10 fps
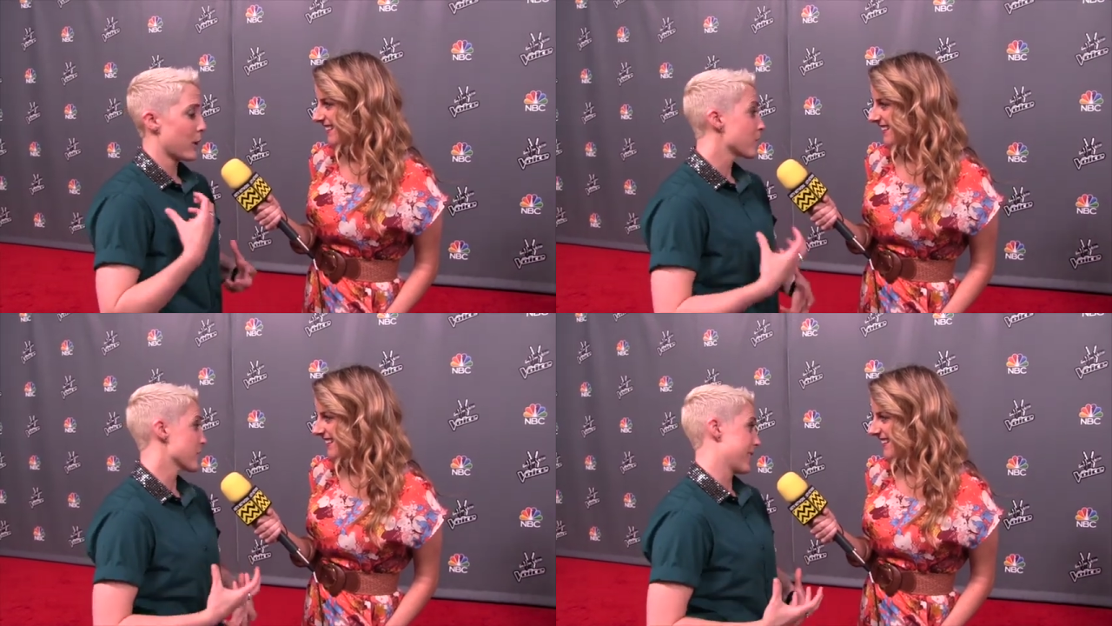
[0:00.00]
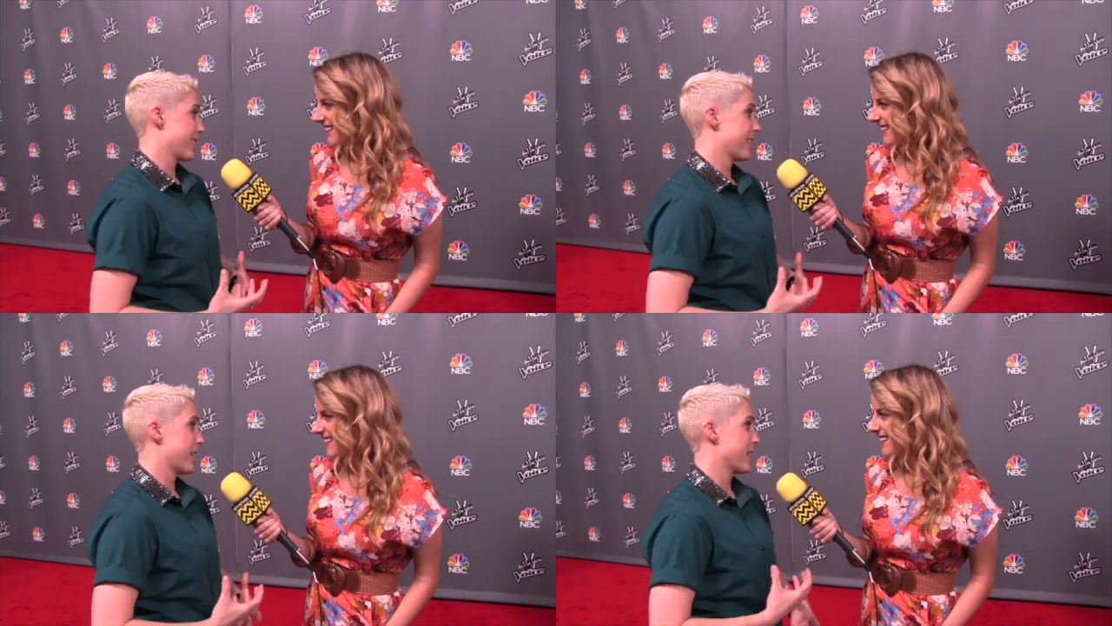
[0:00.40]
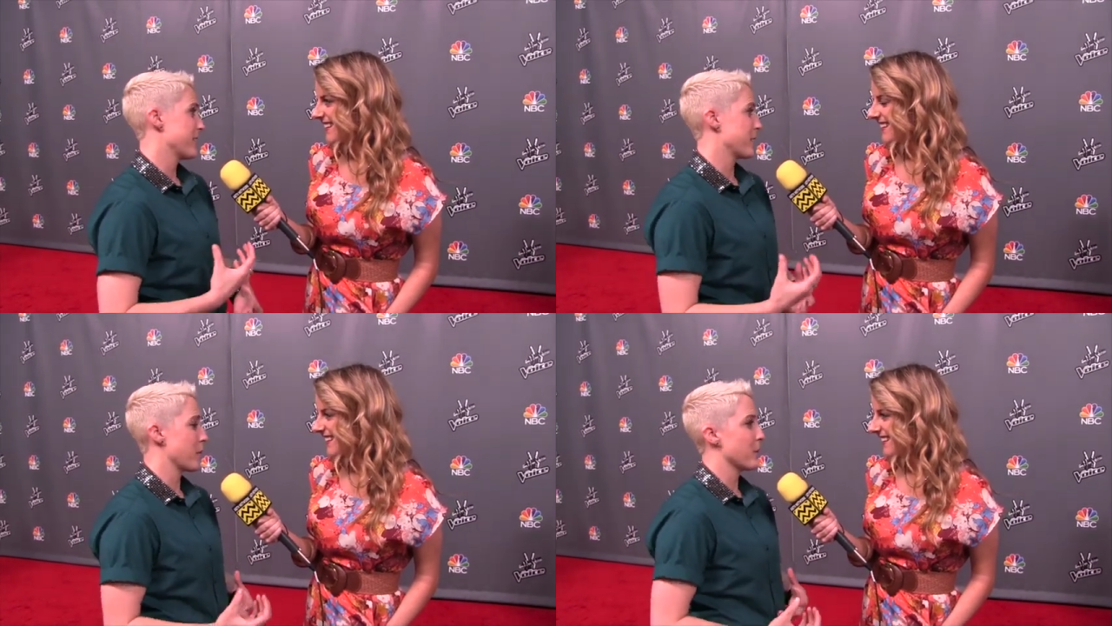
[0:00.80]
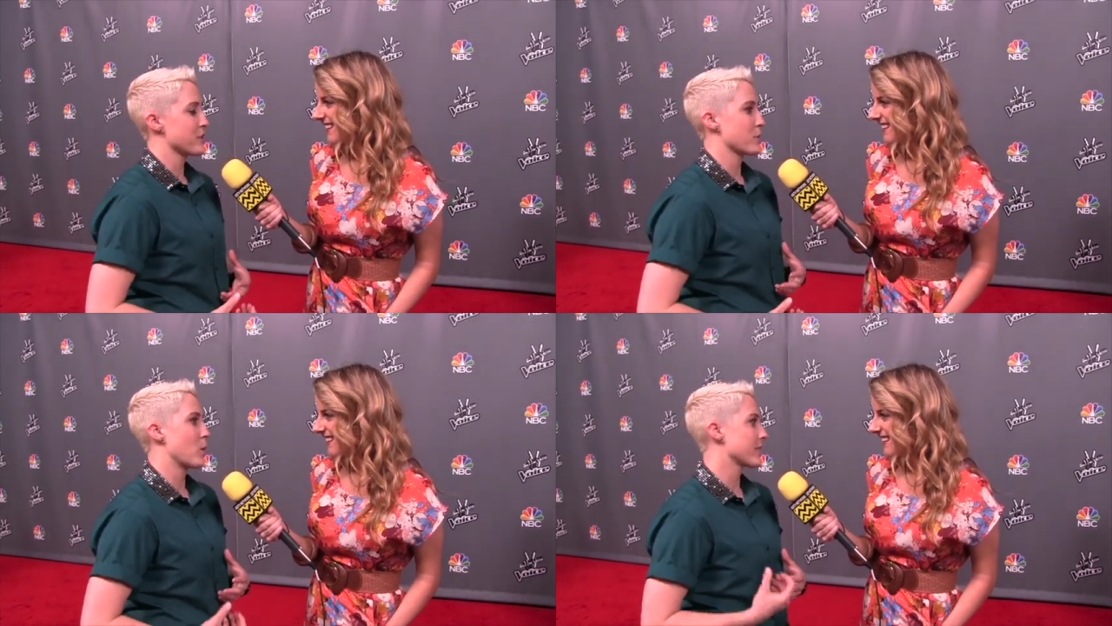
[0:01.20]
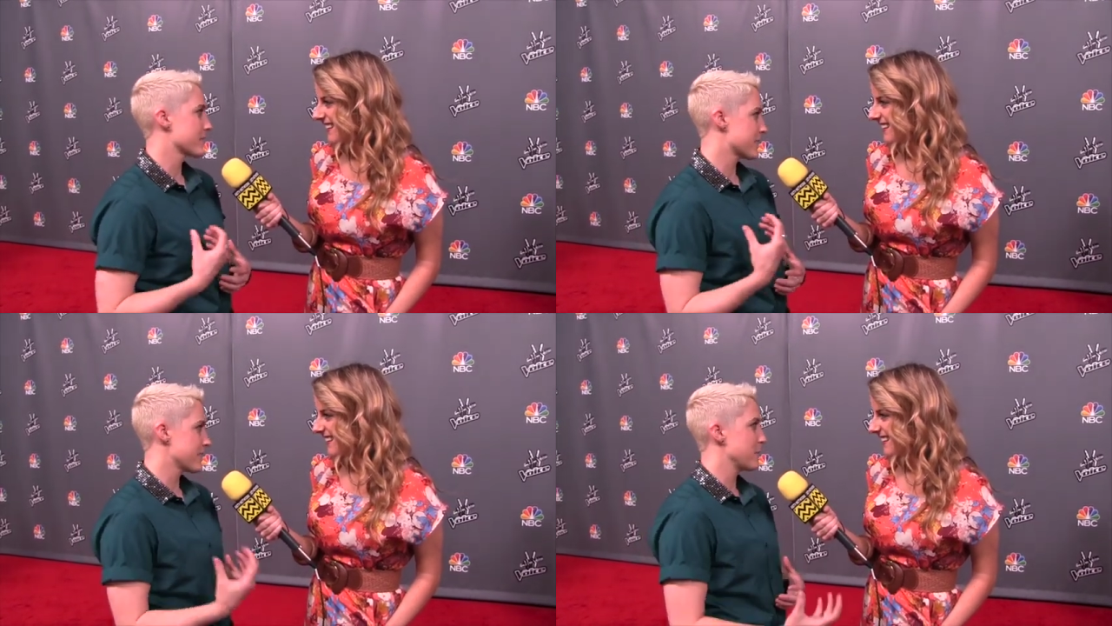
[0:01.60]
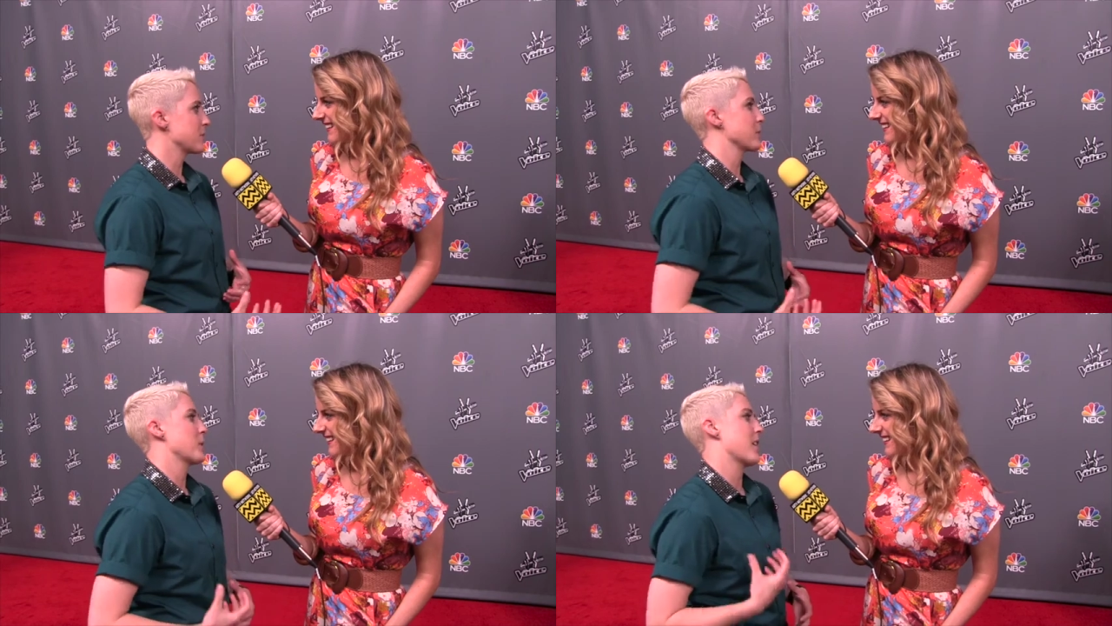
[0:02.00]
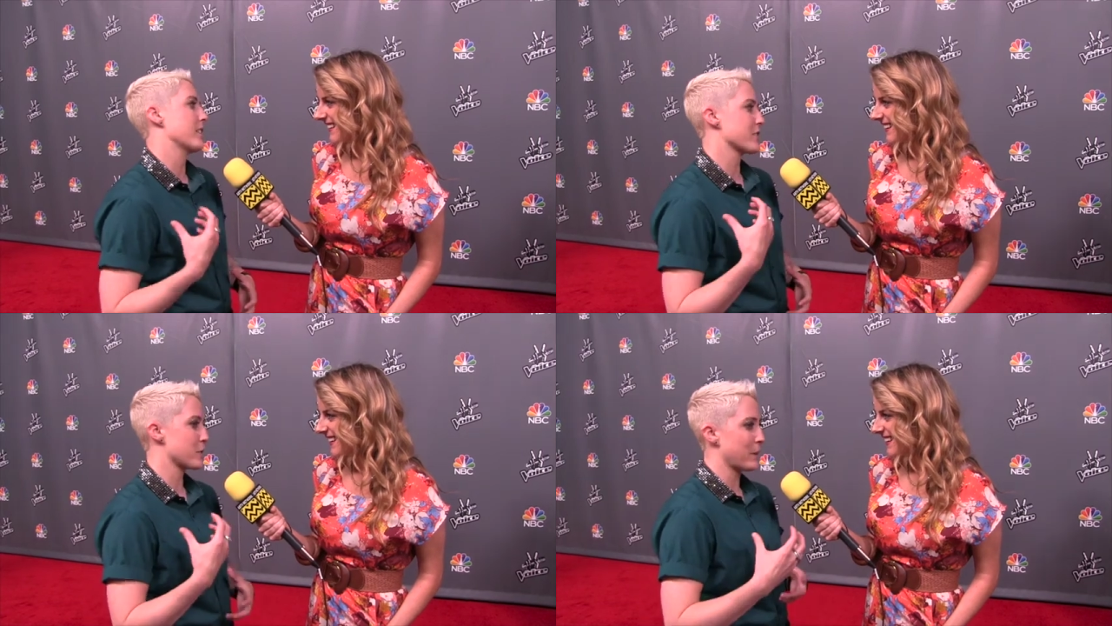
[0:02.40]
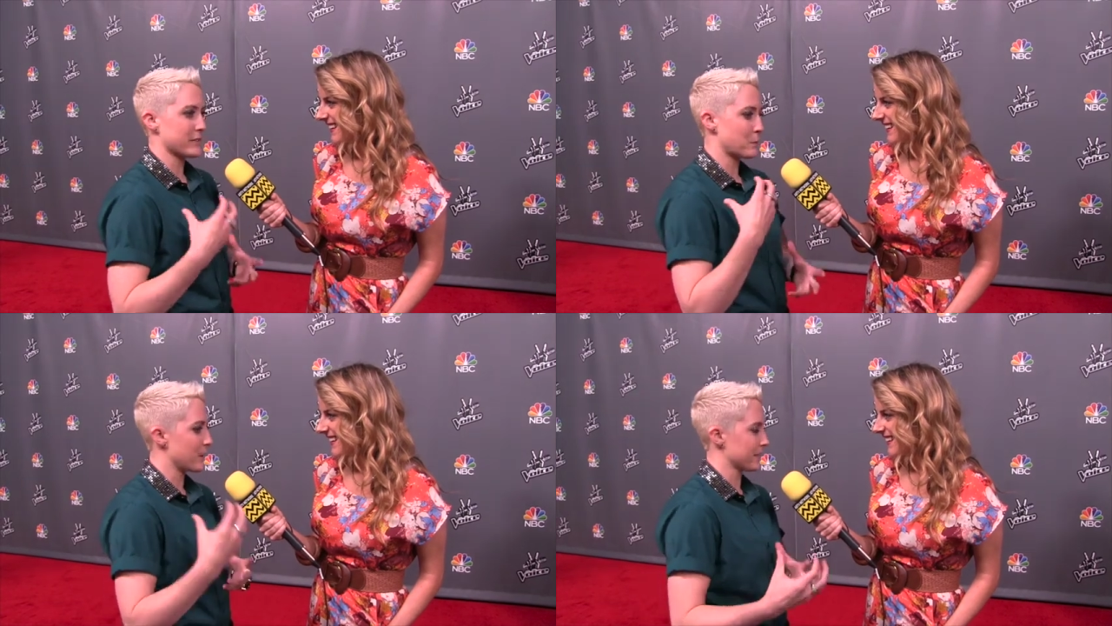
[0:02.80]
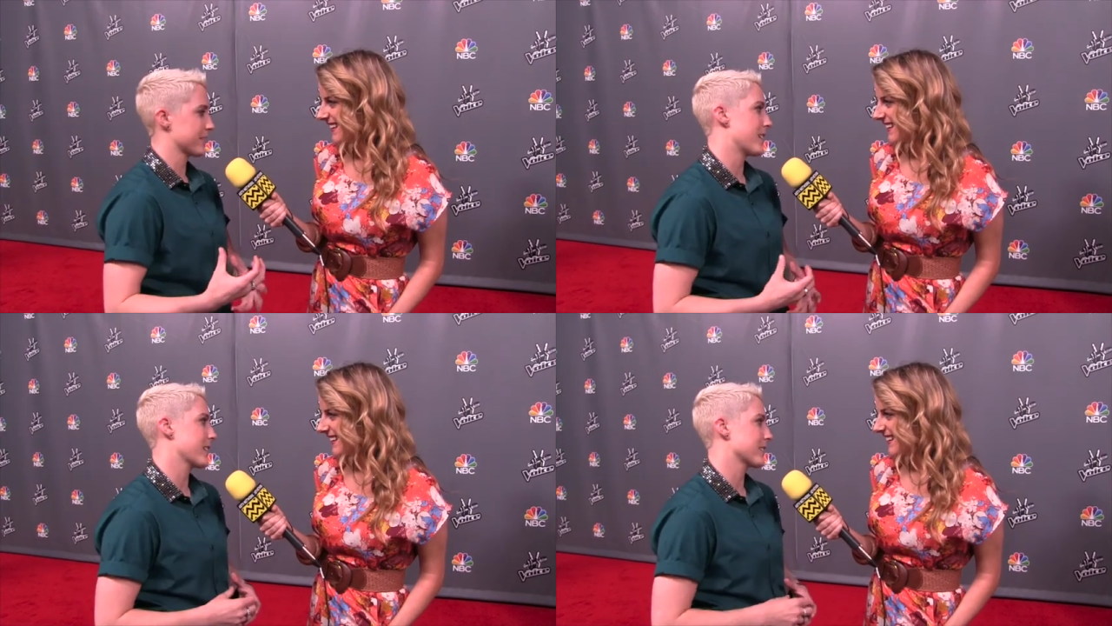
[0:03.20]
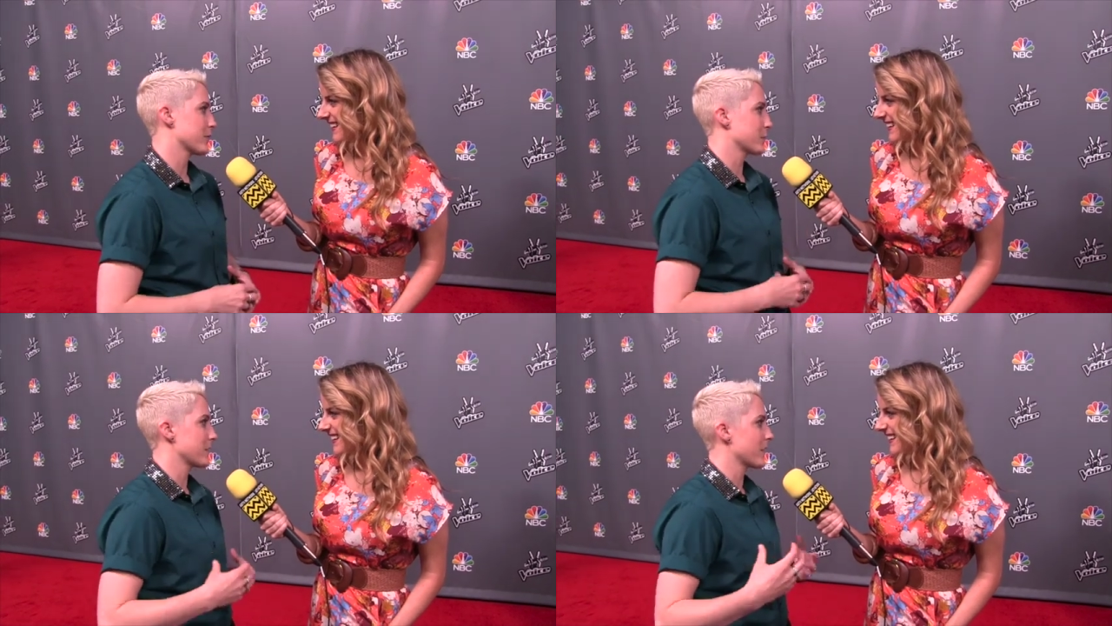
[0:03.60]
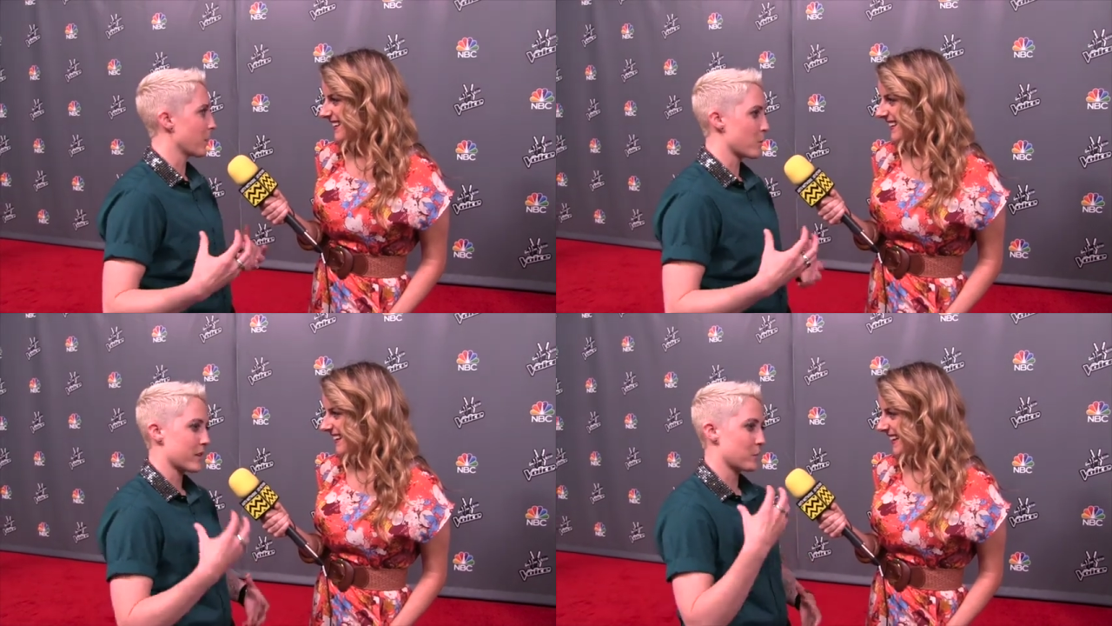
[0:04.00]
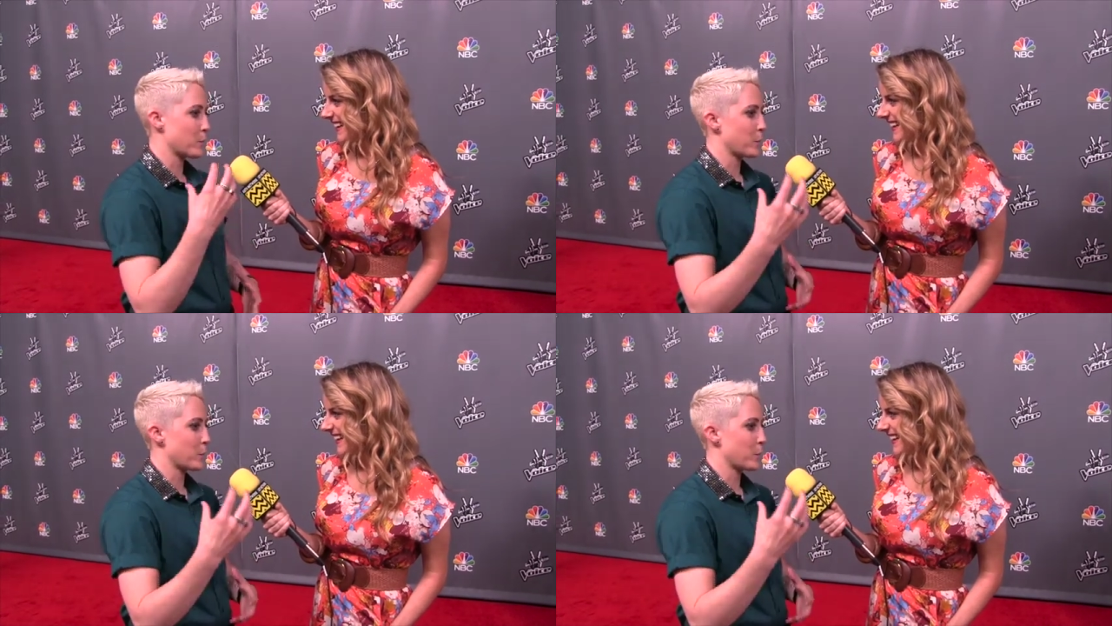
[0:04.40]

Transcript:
Speaker 1: coaching, and, and you know, and she wants to see me do well, and she picks apart the song and tells me like where